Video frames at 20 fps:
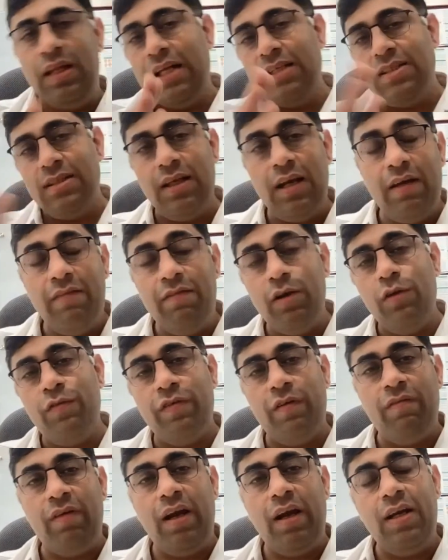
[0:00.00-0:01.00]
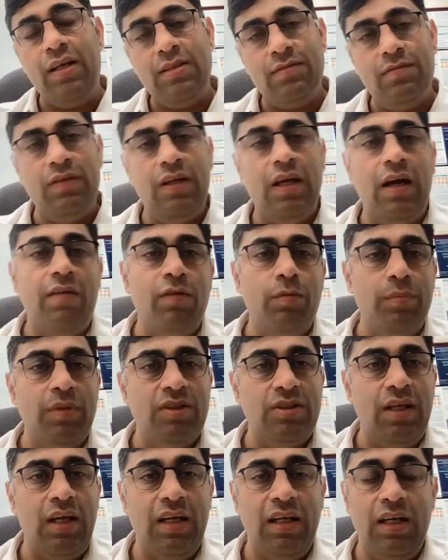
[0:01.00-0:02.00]
That's the level of awareness we have a
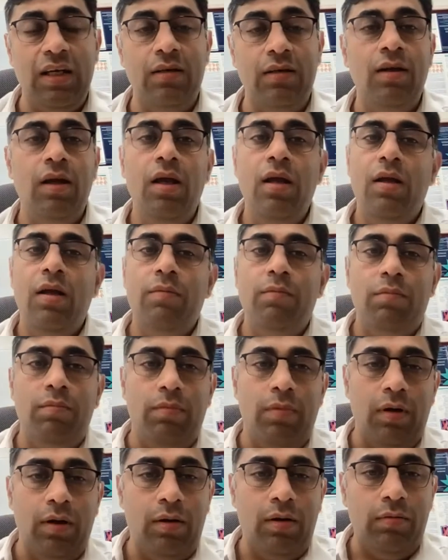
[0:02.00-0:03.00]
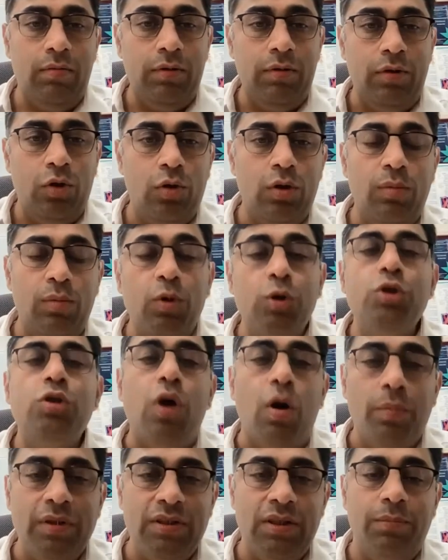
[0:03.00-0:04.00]
mistake in. The
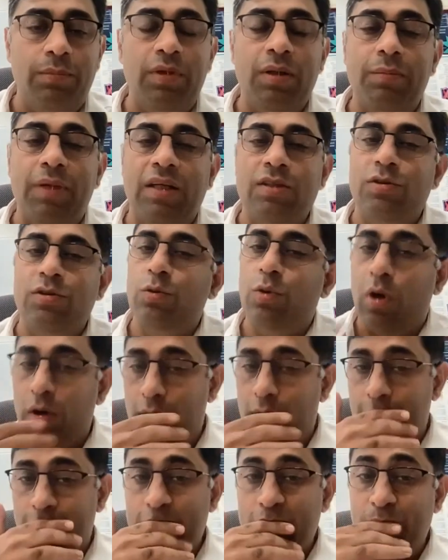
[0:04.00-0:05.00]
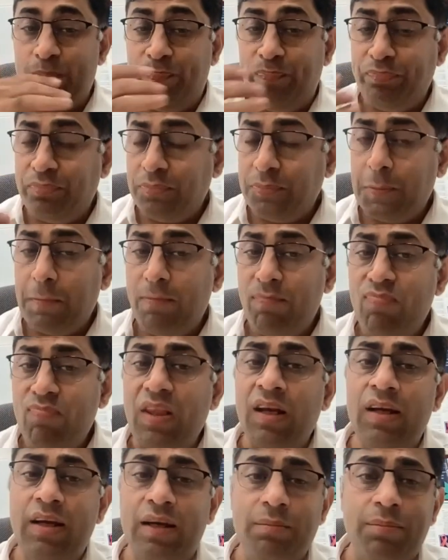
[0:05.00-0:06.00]
most common symptom, as you all know,
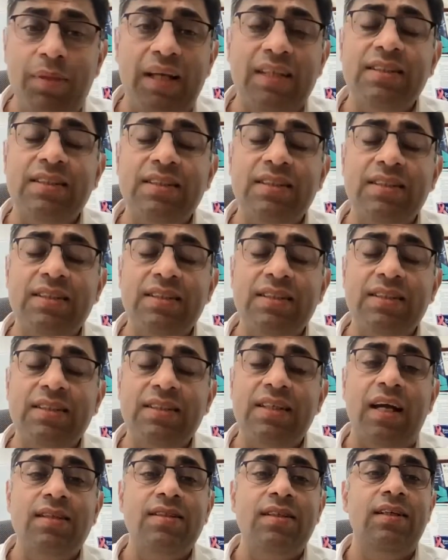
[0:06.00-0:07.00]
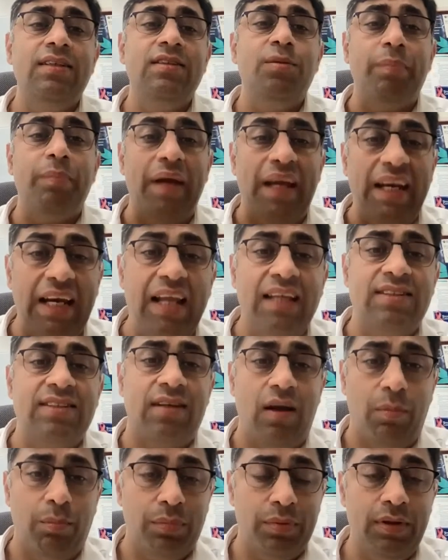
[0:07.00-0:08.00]
in breast cancer is a painless
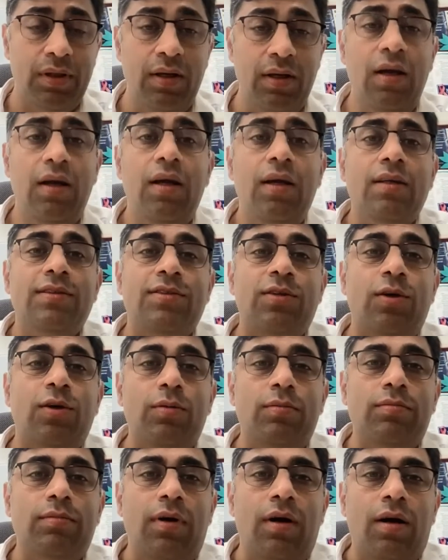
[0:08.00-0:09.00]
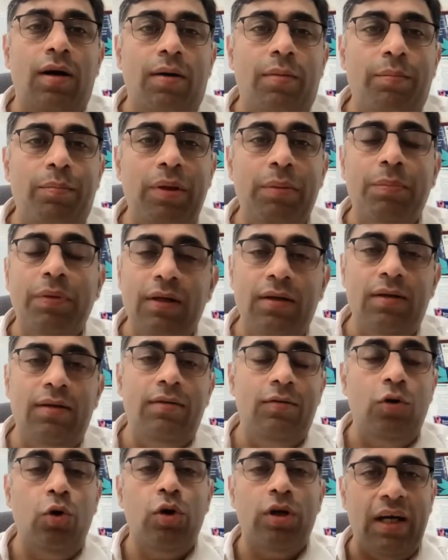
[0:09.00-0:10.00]
lump. So people
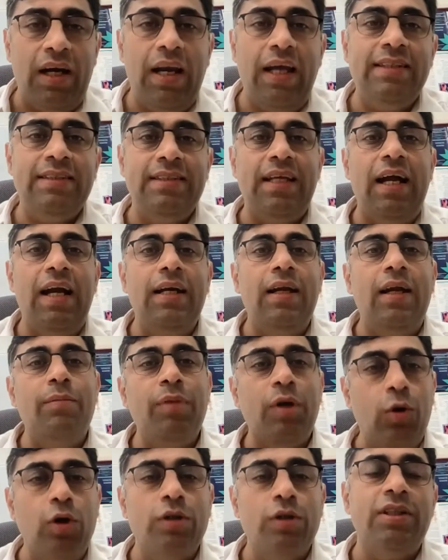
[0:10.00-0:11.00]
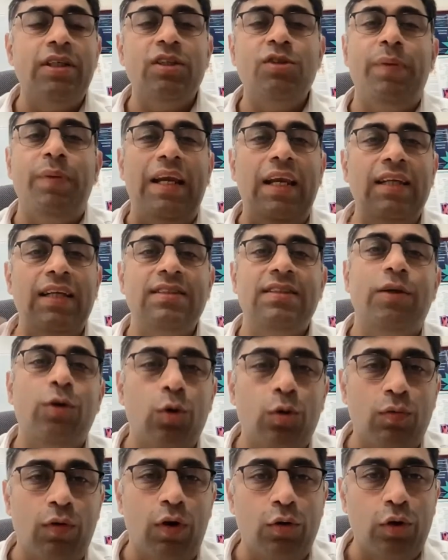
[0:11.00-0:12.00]
don't realize that, and because it is painless, they
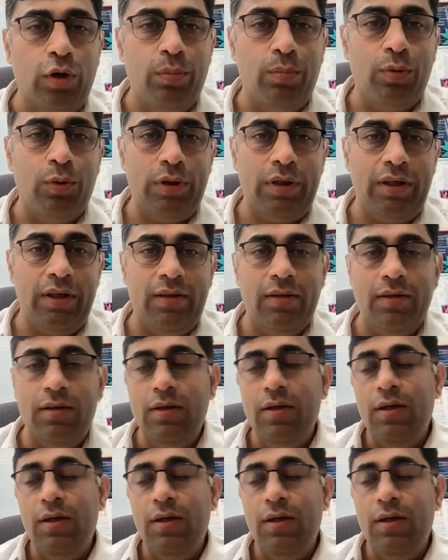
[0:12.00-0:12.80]
don't want to report it.